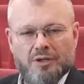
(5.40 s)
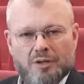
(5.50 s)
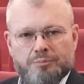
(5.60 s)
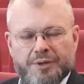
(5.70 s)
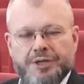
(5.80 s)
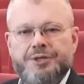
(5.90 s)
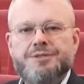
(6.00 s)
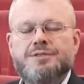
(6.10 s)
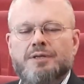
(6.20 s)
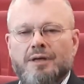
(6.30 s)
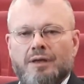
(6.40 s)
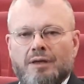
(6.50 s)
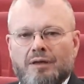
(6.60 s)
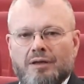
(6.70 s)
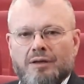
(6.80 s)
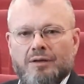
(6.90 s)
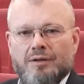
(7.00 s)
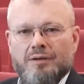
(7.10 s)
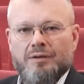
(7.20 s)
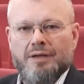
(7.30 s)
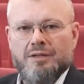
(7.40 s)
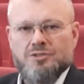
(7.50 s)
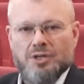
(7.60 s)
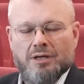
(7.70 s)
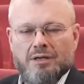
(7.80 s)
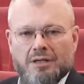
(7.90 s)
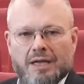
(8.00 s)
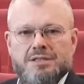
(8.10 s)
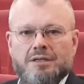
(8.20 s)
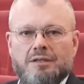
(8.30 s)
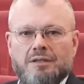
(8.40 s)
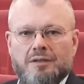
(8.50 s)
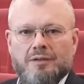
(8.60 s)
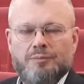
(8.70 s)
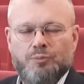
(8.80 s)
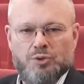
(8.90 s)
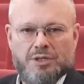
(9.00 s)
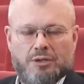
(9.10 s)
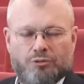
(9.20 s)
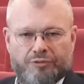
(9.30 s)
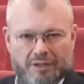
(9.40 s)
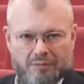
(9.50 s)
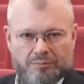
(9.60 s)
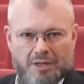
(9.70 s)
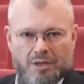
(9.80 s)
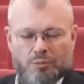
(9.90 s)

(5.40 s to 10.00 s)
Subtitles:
Hop Pickers, a Czech classical musical film